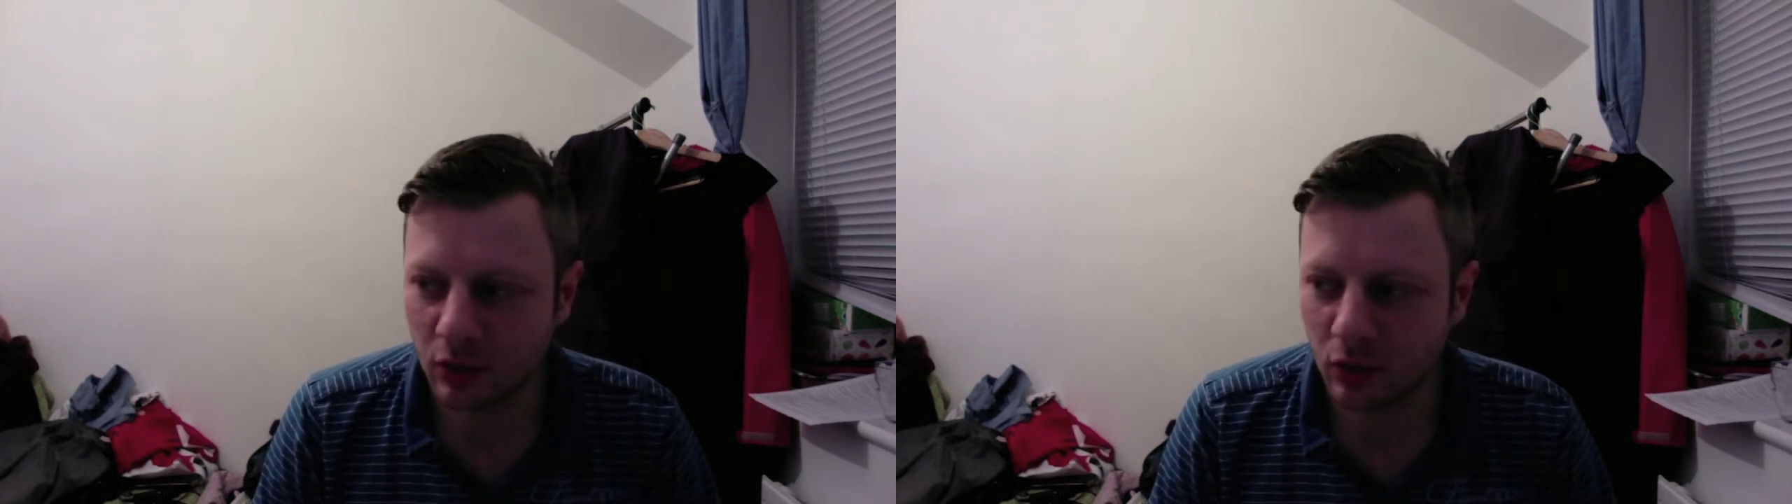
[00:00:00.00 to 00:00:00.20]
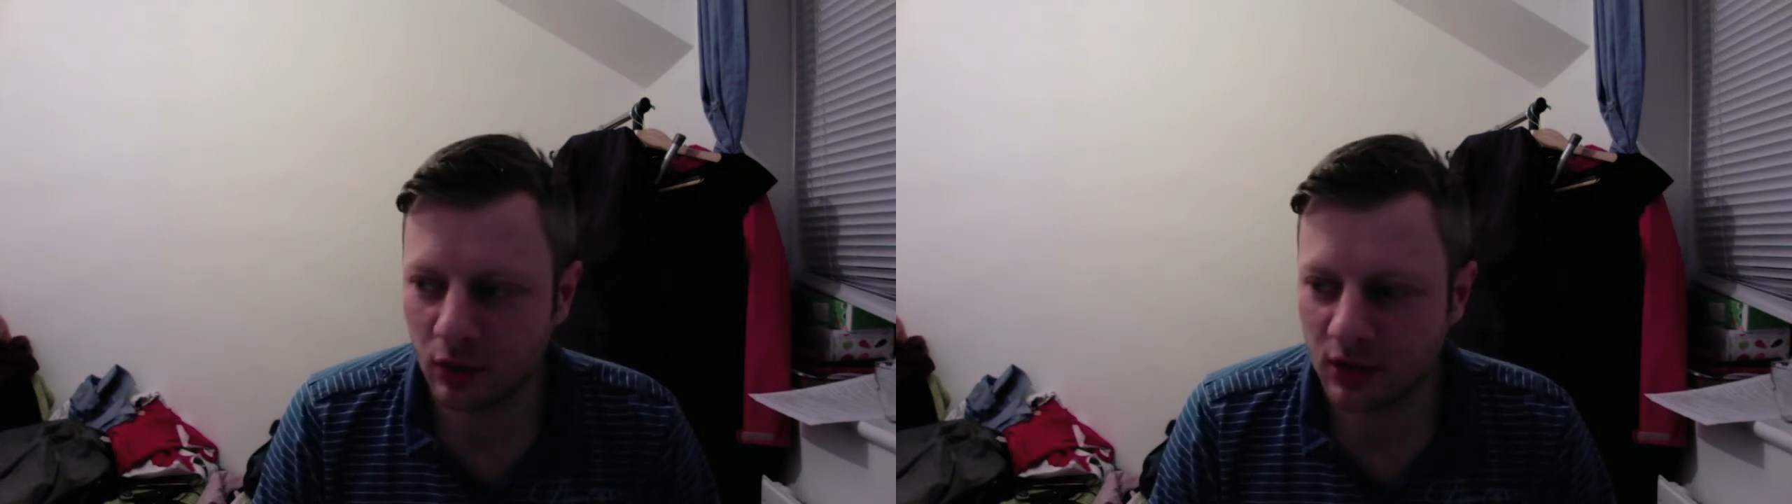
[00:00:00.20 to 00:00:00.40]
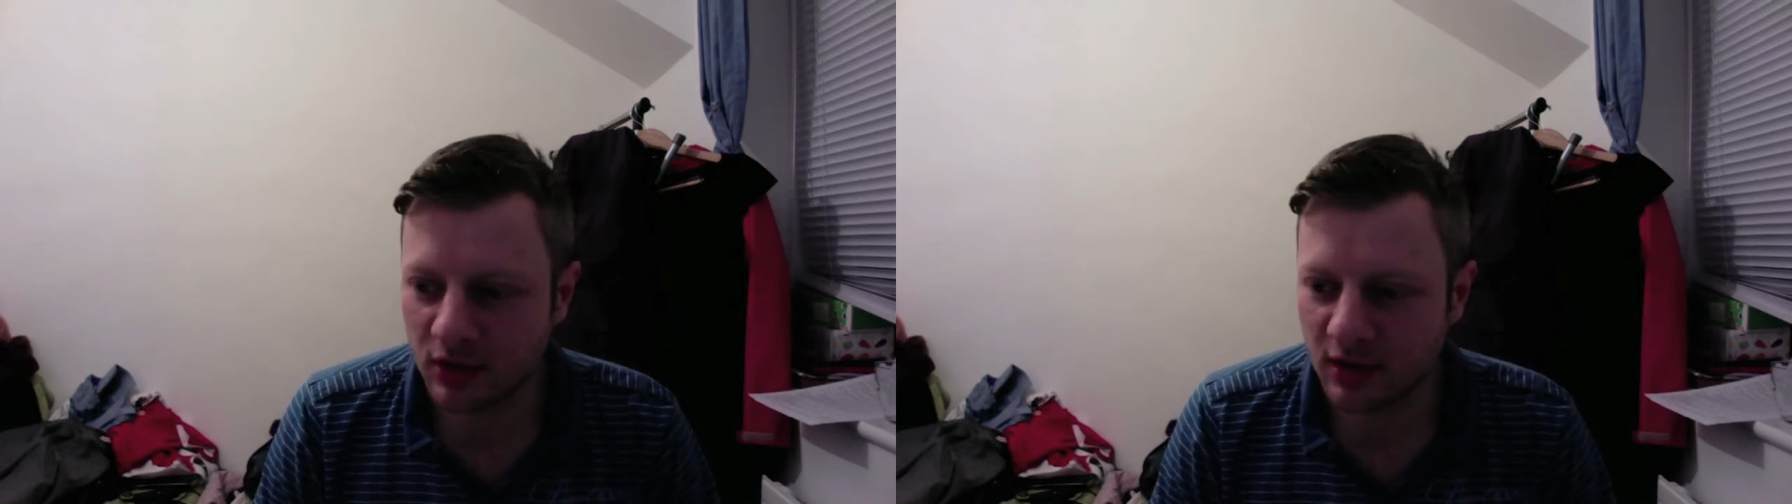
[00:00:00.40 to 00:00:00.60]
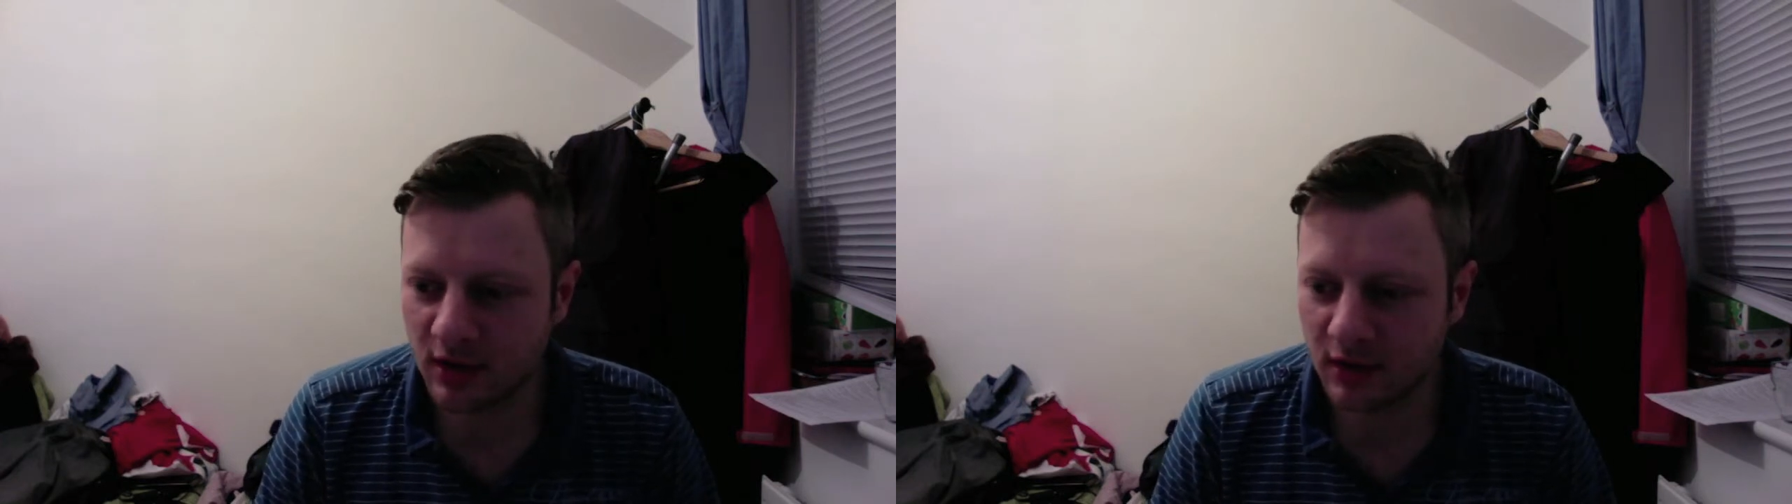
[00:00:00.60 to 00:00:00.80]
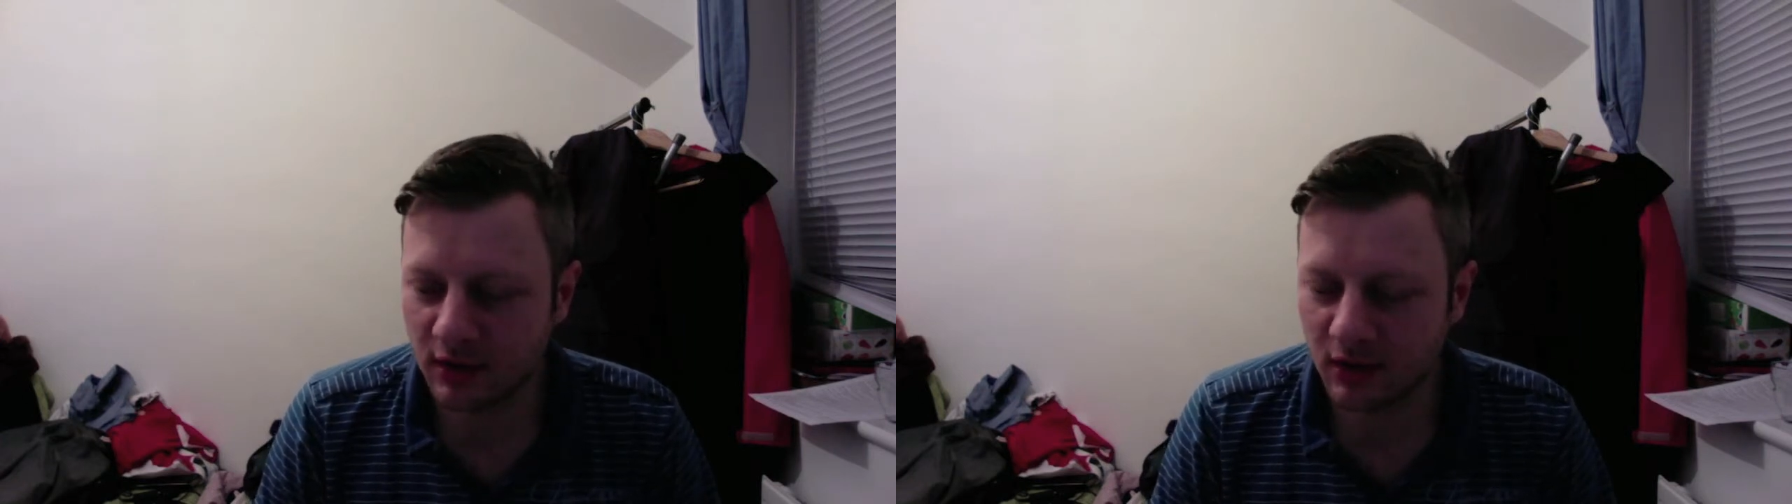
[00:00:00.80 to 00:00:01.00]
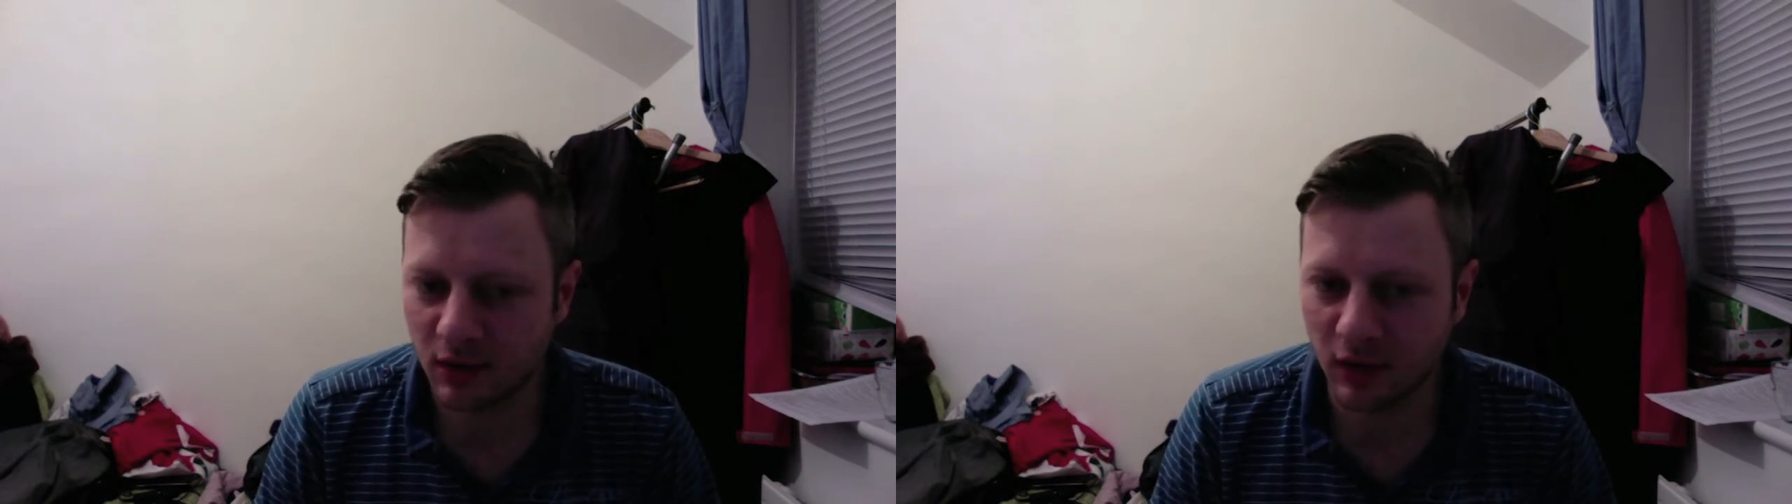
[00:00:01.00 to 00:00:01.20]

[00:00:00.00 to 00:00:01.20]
who is the, you know,